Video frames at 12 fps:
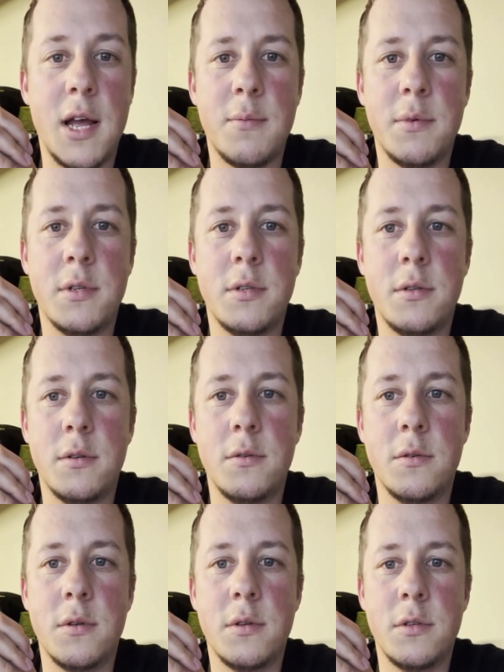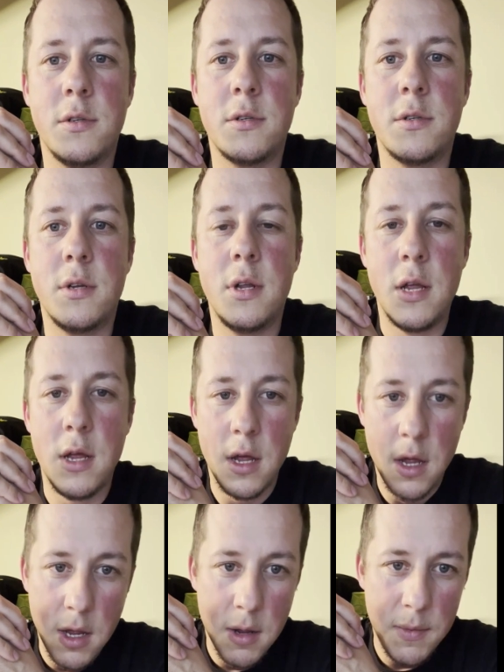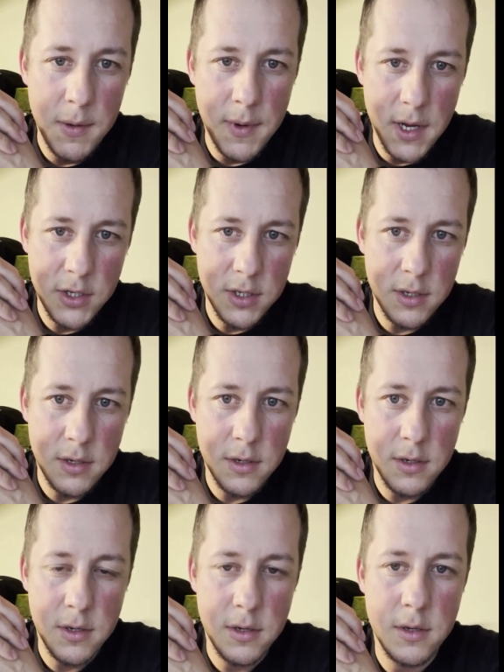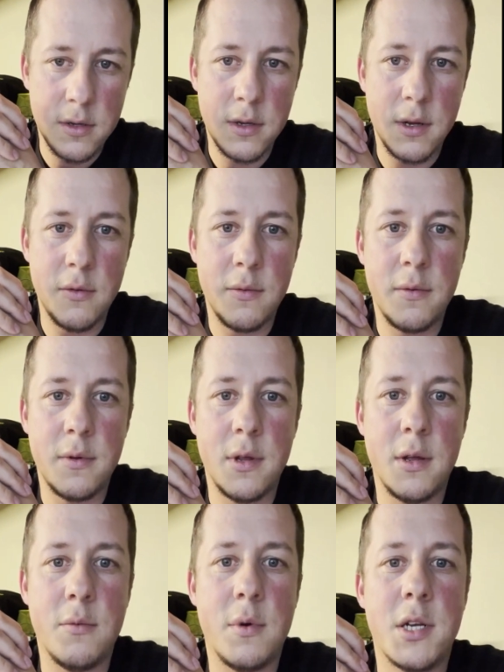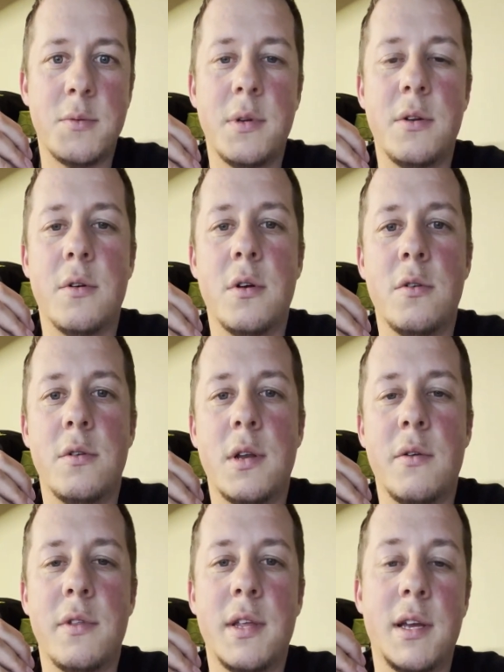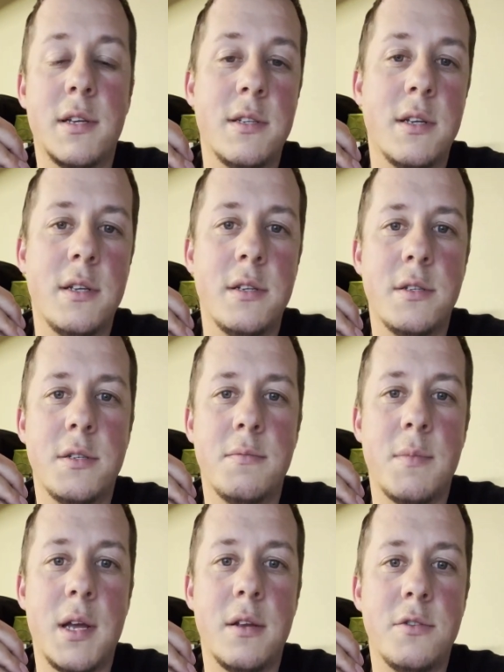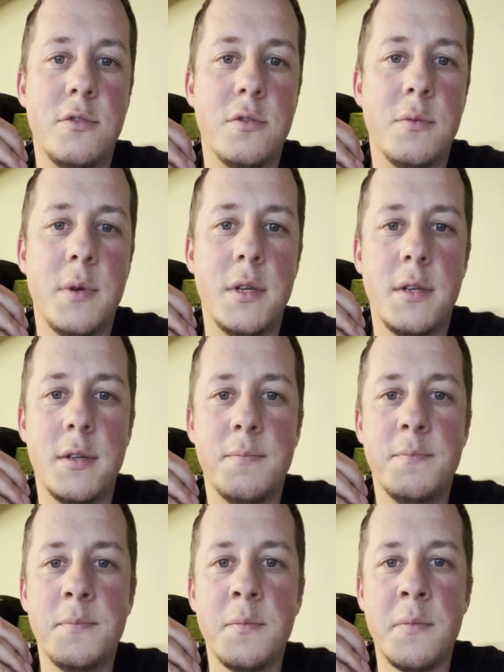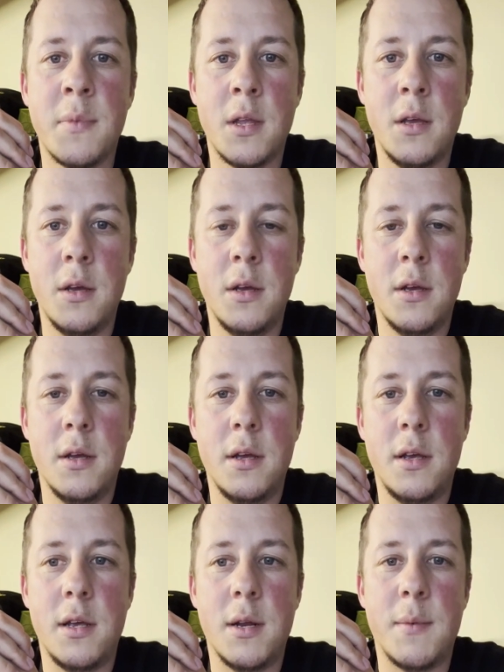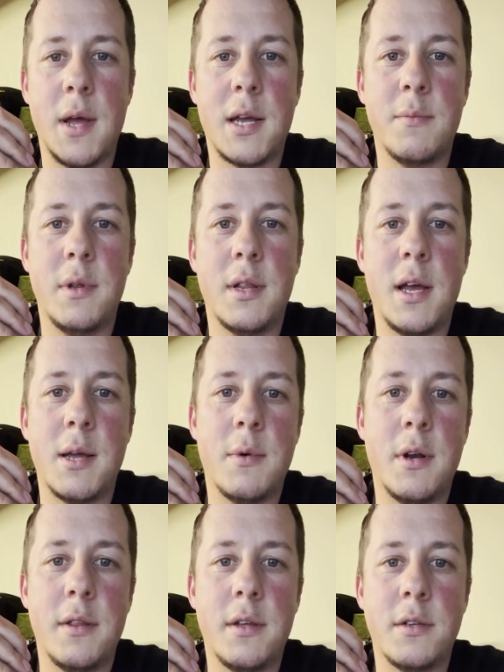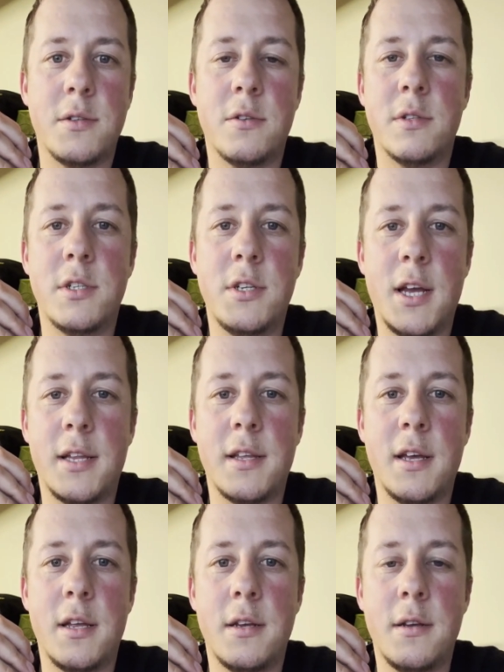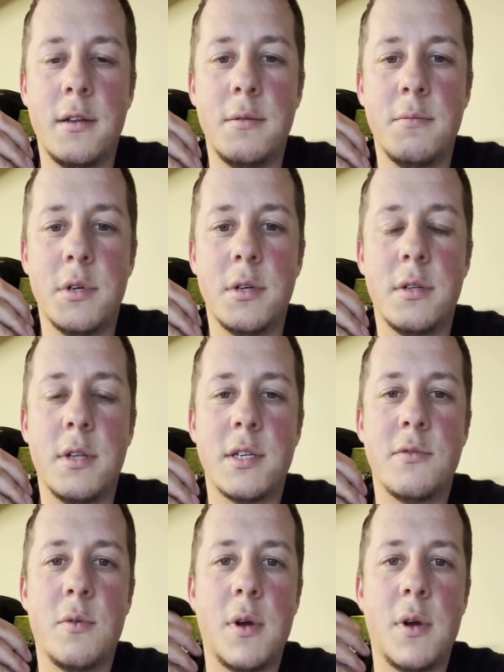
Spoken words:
So just be patient. Watch me grow, and everything I say is my true opinion, and I'm not going to be lying about anything. So at least you got that. But thanks for watching.